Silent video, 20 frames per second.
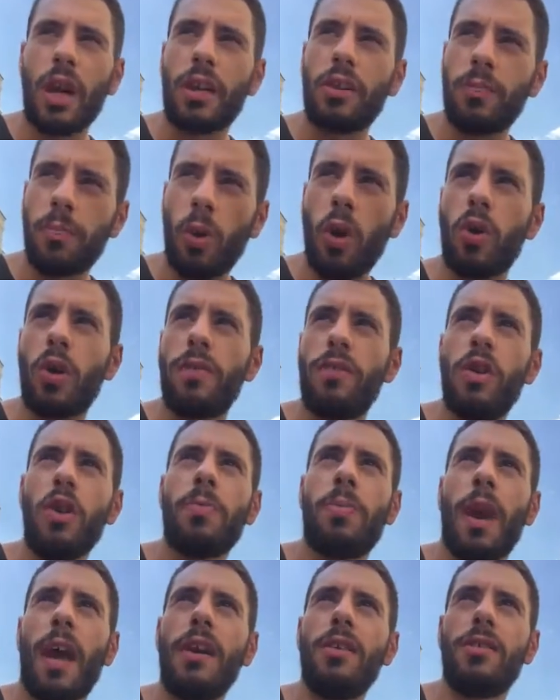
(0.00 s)
explore a
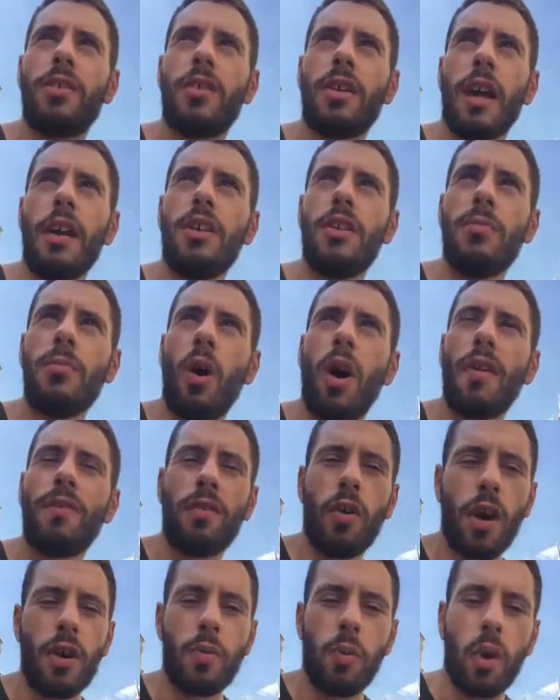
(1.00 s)
few places, and you might
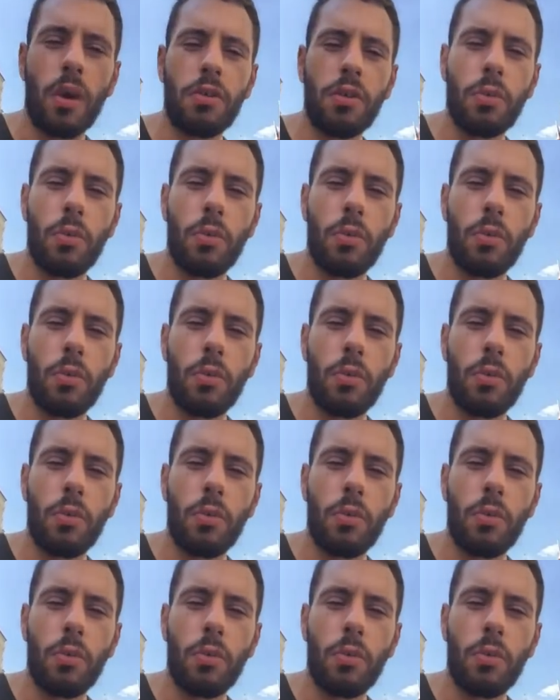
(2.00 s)
find what